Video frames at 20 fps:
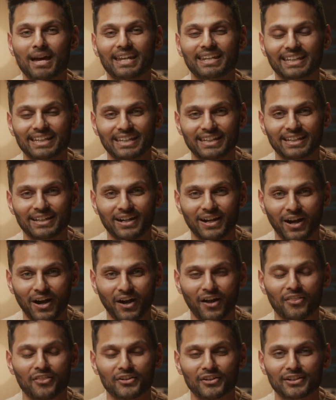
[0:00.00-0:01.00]
many
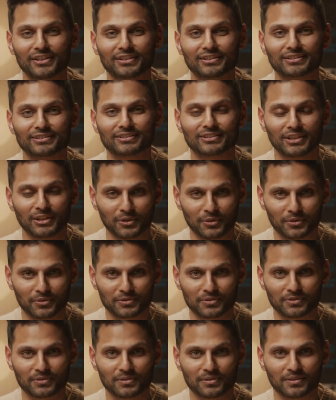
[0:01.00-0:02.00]
other
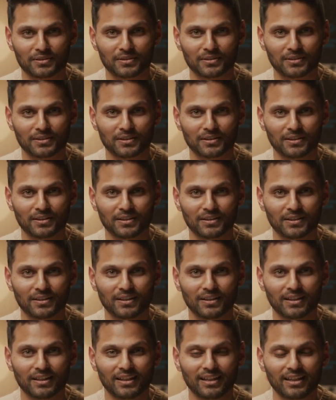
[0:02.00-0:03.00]
skills.
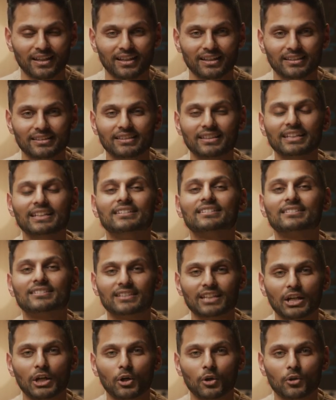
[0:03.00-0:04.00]
These
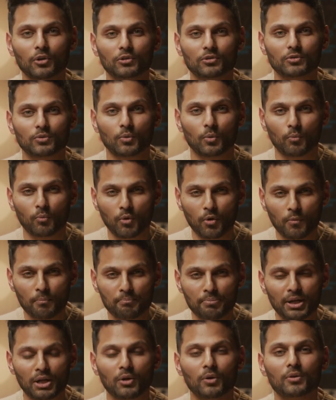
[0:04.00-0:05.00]
skills will
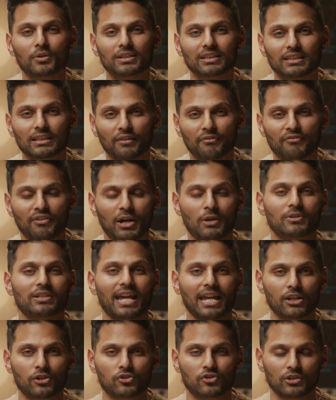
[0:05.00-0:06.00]
build the
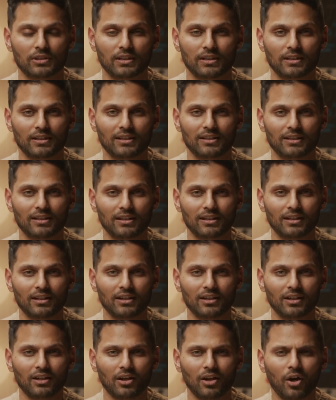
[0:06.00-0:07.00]
foundation
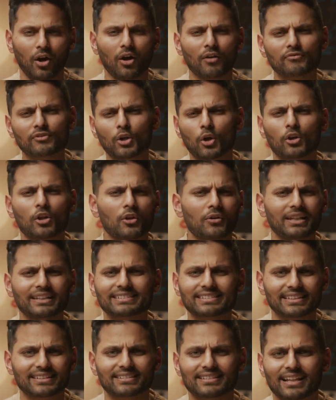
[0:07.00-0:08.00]
of not only
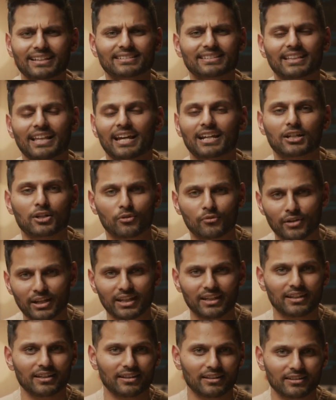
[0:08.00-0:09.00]
success in their
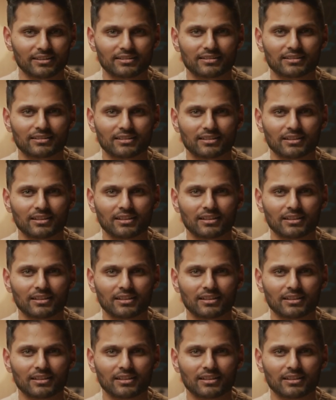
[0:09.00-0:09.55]
careers,